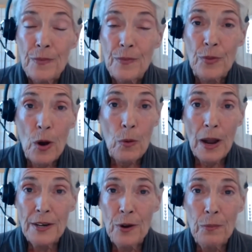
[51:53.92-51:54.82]
"No,
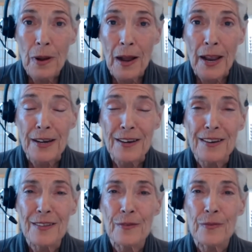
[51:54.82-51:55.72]
I don't mind.
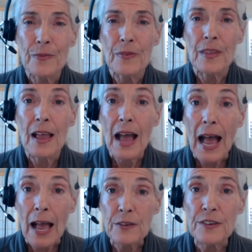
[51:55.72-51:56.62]

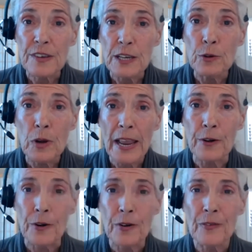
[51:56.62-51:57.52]
I'll see you
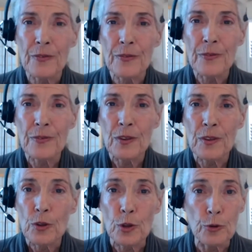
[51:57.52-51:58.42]
later.
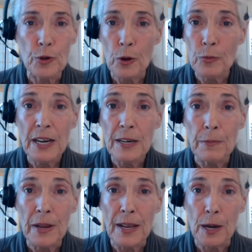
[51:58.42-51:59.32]
You don't need
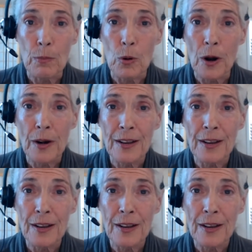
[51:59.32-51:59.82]
me anymore."